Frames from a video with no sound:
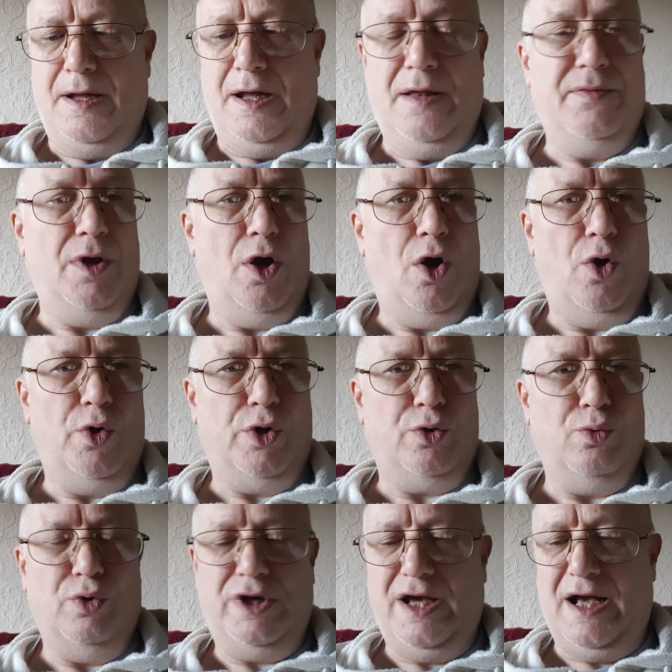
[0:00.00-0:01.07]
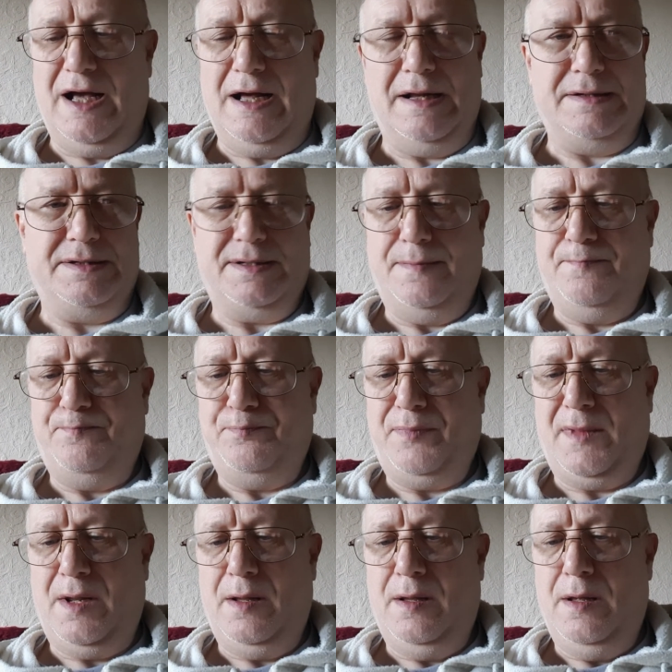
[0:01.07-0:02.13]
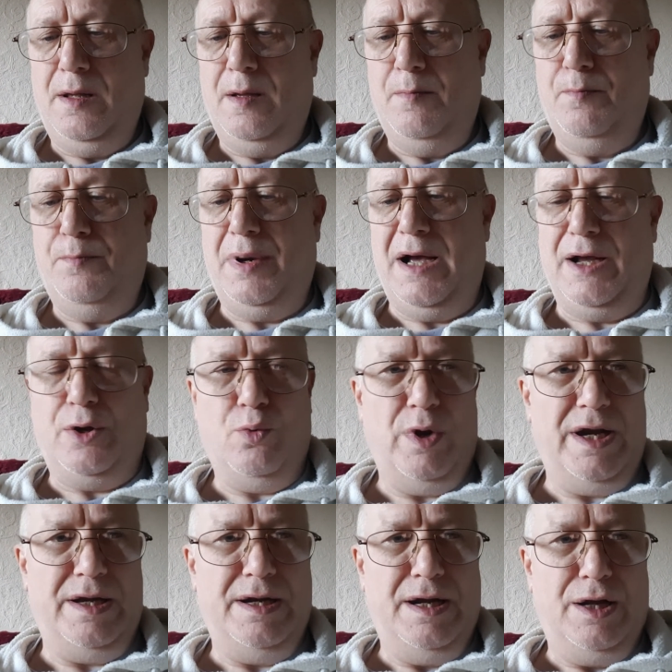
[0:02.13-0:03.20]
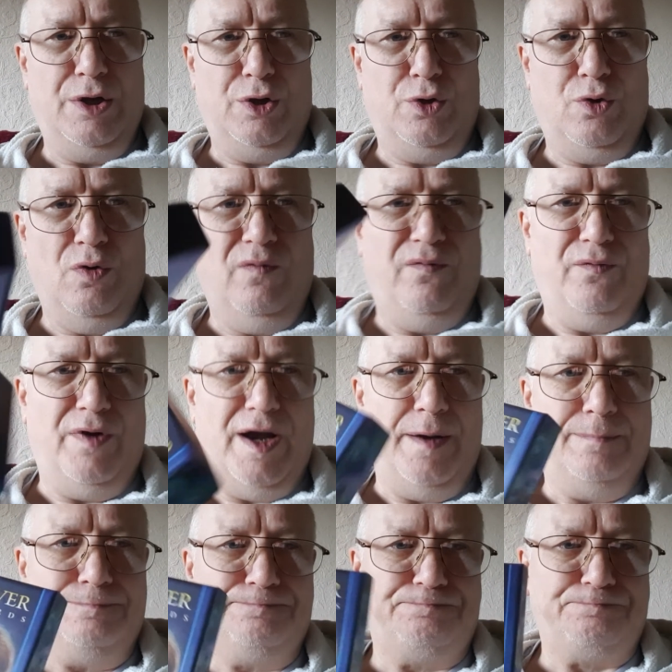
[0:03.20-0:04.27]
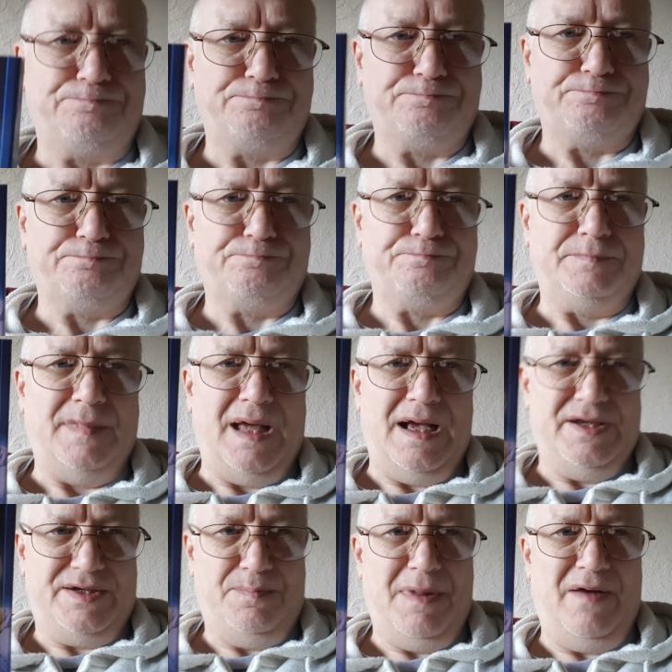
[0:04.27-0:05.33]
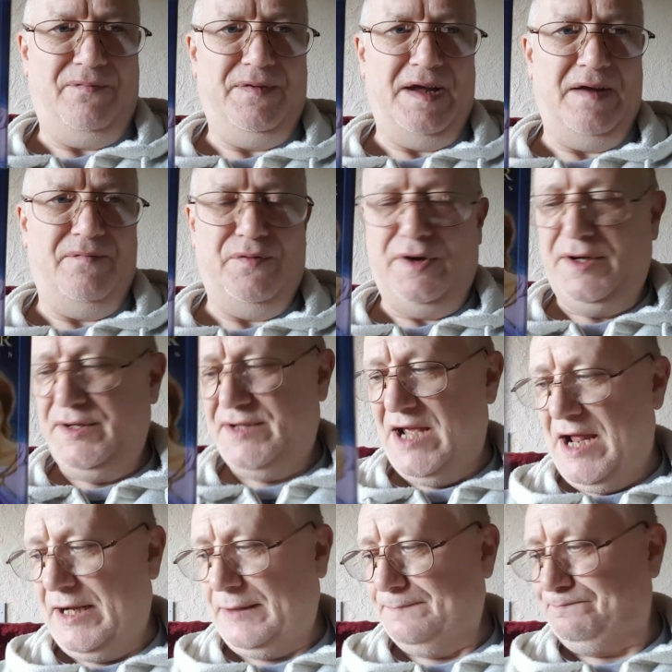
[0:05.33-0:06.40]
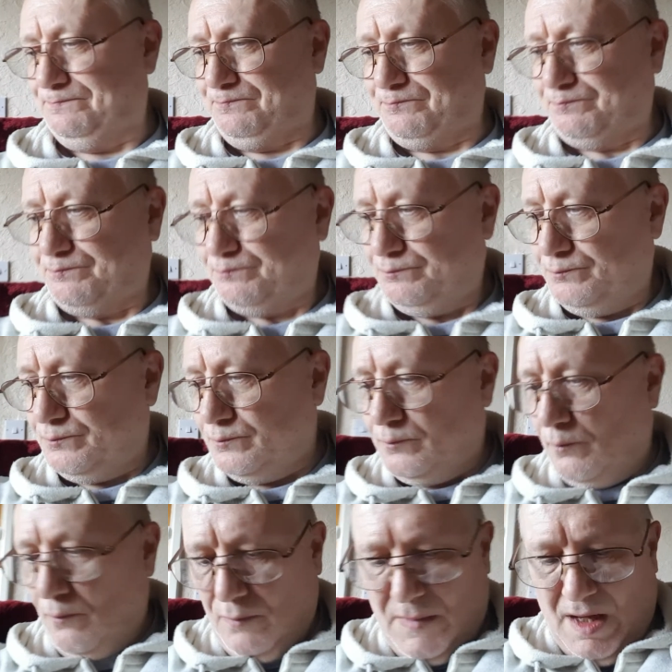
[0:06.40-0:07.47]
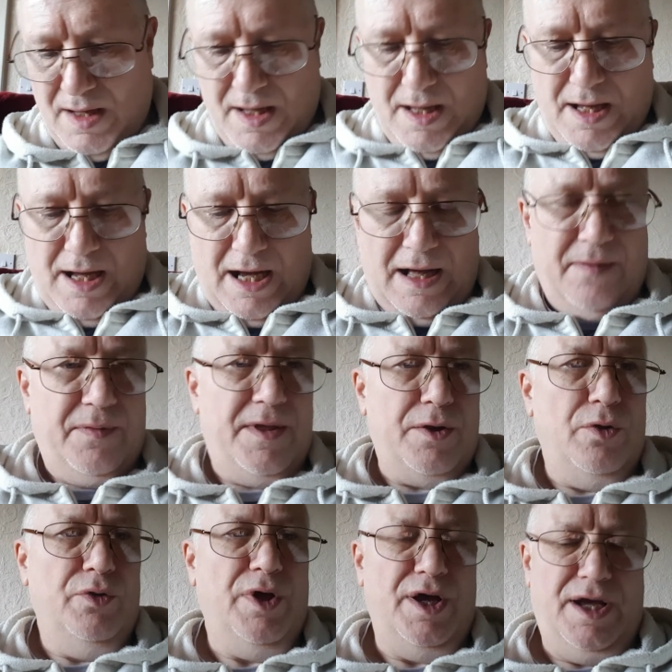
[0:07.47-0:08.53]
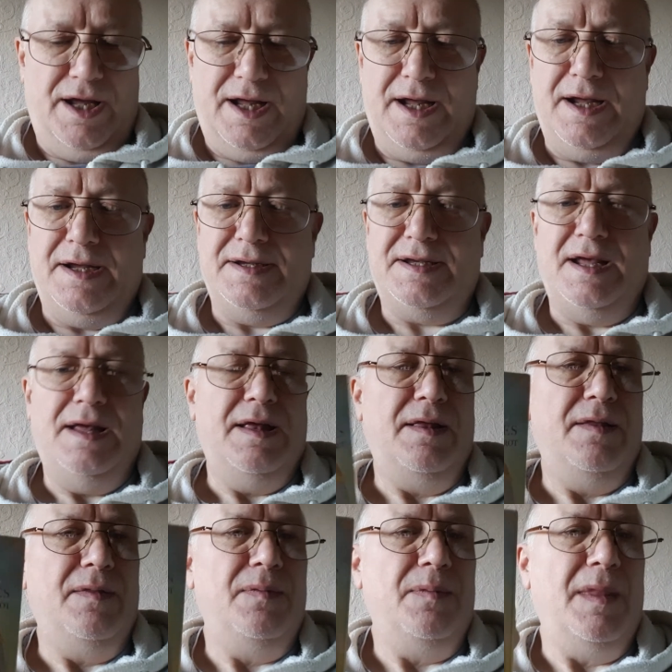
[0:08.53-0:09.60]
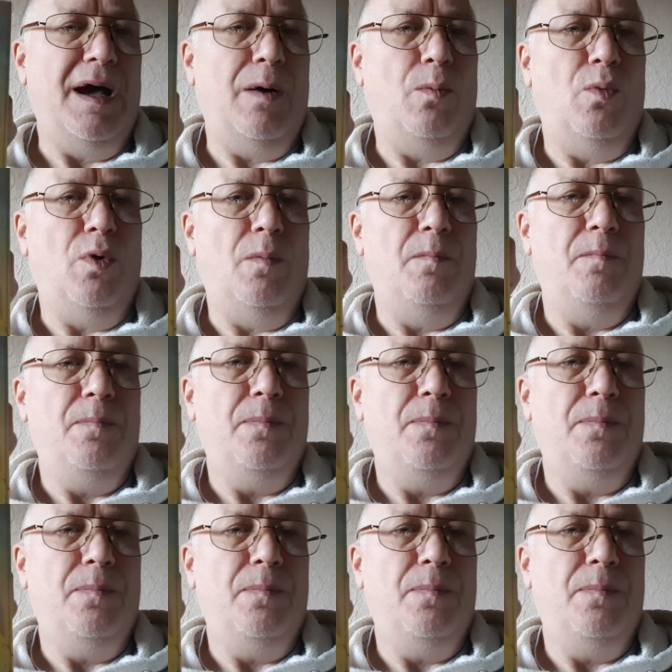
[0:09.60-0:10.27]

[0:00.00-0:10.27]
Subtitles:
and the Oracle Cards by Gwyn Guthrie. That's my favourite deck. And the other is that one.